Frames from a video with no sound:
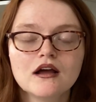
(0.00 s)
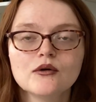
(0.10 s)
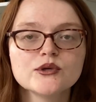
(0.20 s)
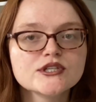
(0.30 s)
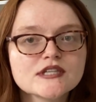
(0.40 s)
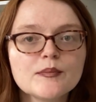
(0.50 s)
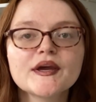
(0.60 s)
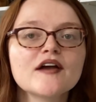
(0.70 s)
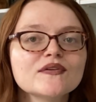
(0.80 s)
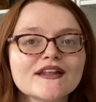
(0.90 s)
which is
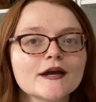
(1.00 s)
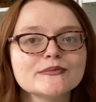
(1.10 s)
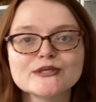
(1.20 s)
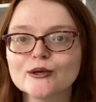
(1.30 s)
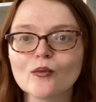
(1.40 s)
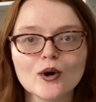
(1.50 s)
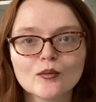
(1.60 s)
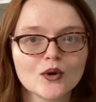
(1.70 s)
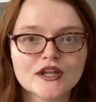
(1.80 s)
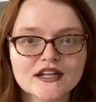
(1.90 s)
something I feel like I'm seeing more and
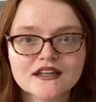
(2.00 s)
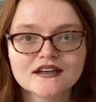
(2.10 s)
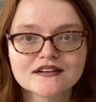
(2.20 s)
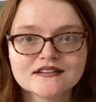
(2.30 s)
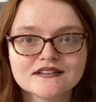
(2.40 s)
more lately.